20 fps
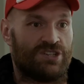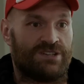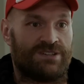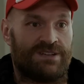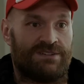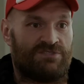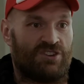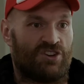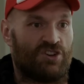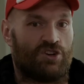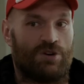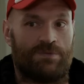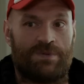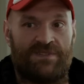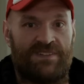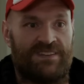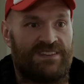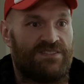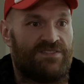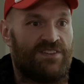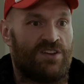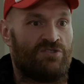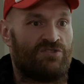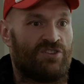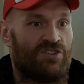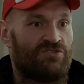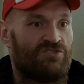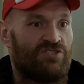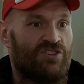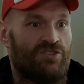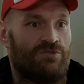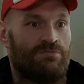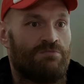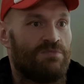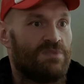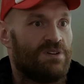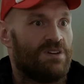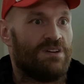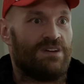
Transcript: and I've done a couple of interviews on Zoom.